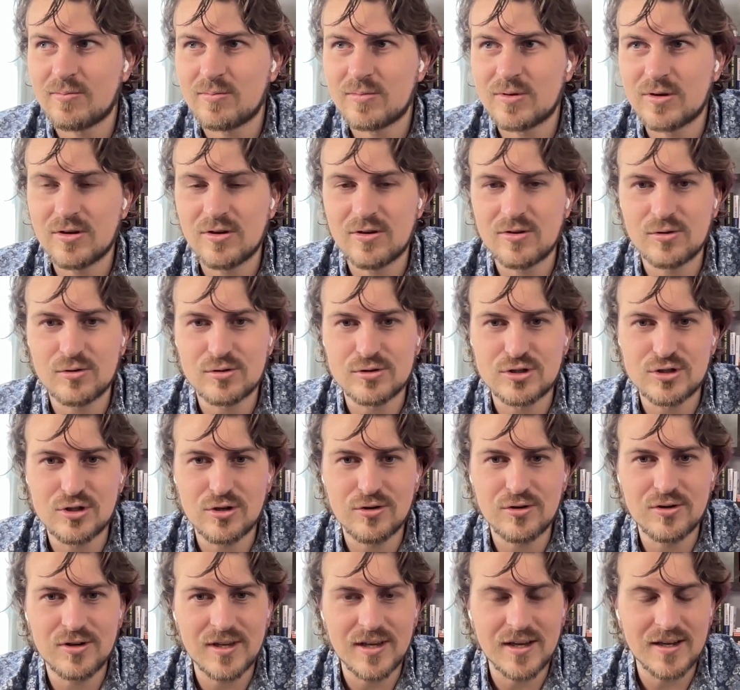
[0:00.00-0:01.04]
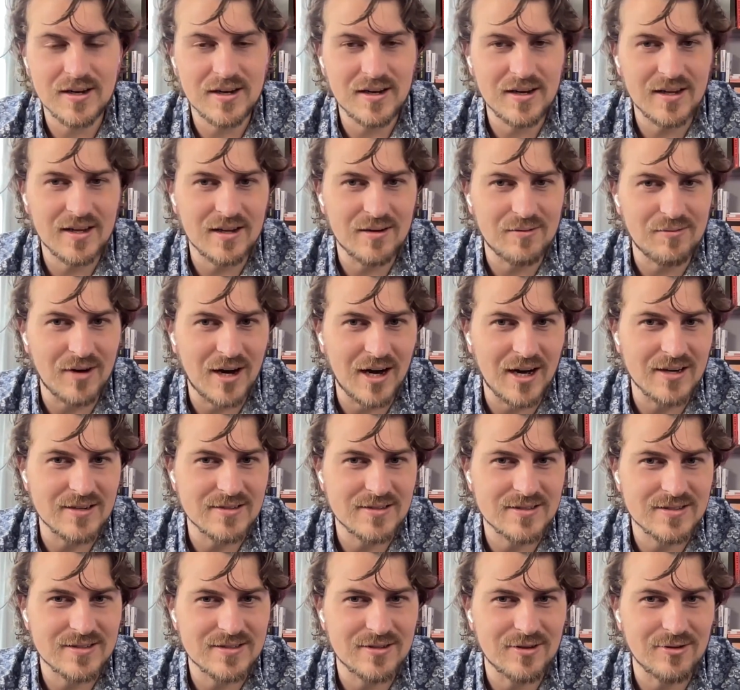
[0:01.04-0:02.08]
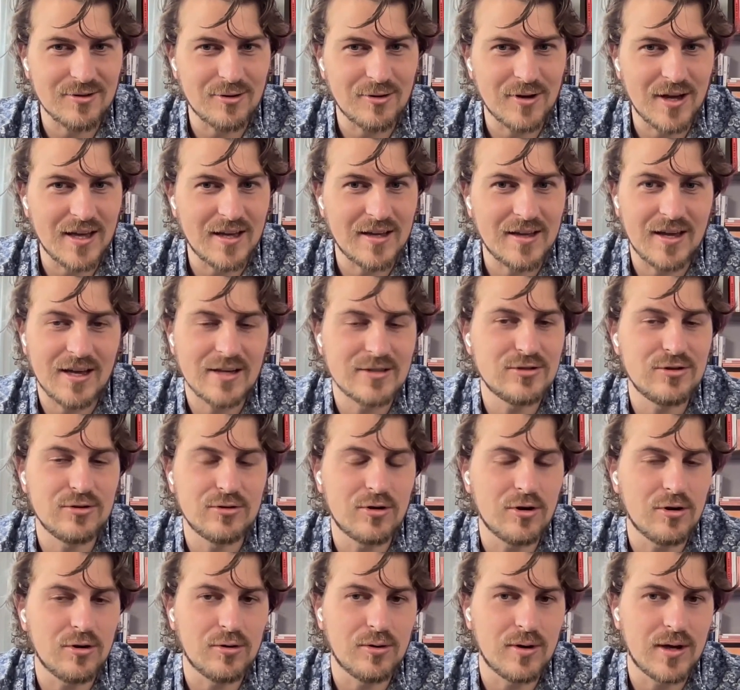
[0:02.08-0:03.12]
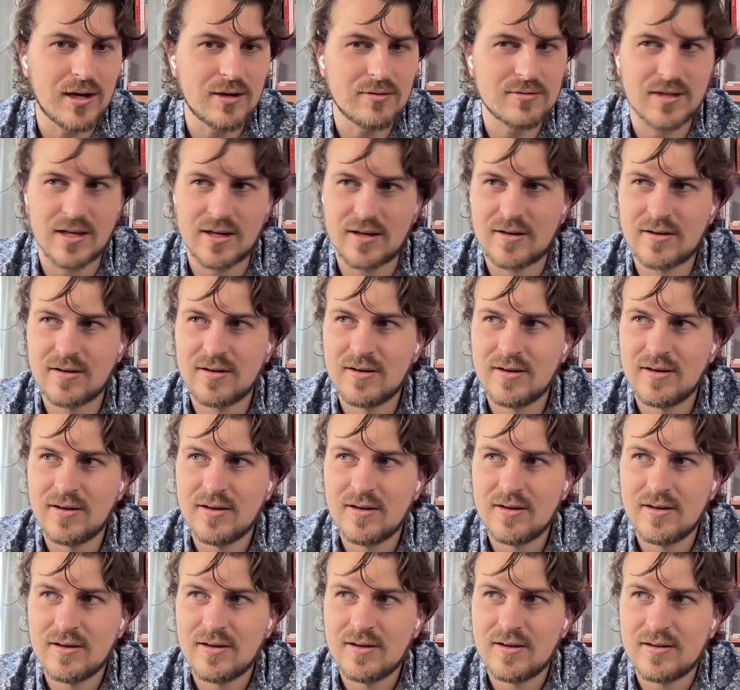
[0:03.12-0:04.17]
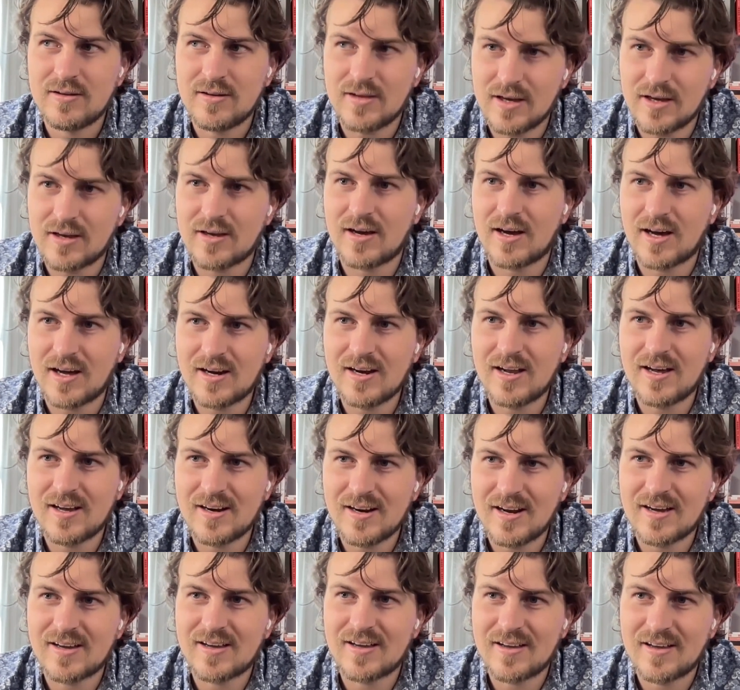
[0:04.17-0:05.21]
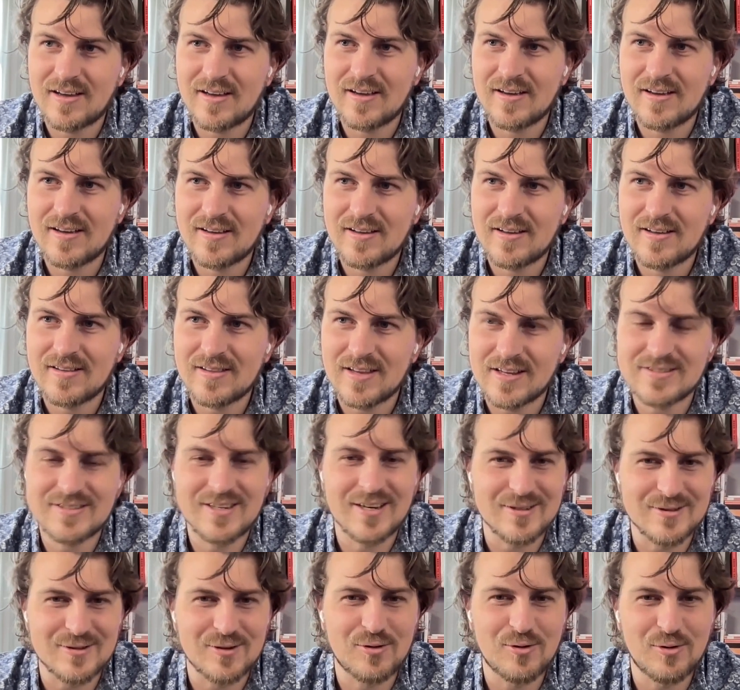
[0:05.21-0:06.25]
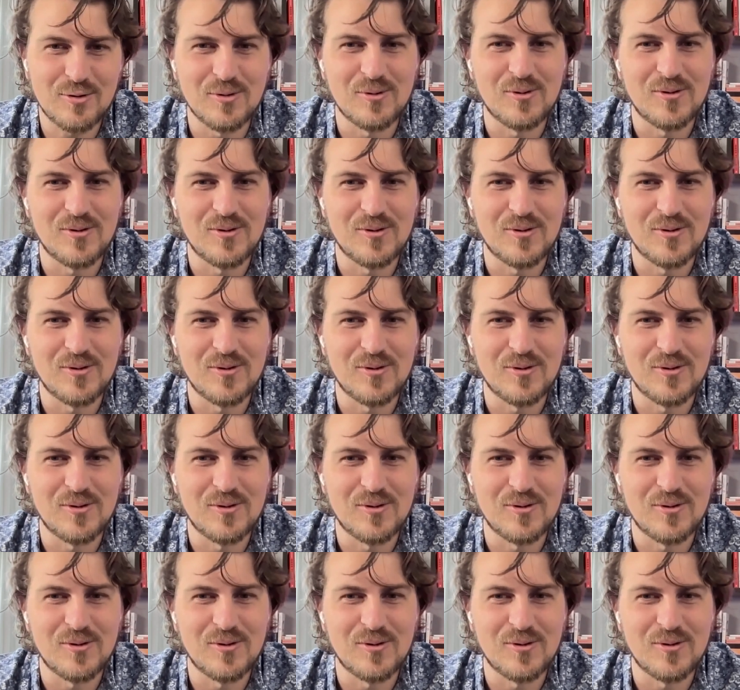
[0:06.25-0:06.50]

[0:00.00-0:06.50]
your journey and any advice as you go. And I was like, yeah, I like that sounds cool,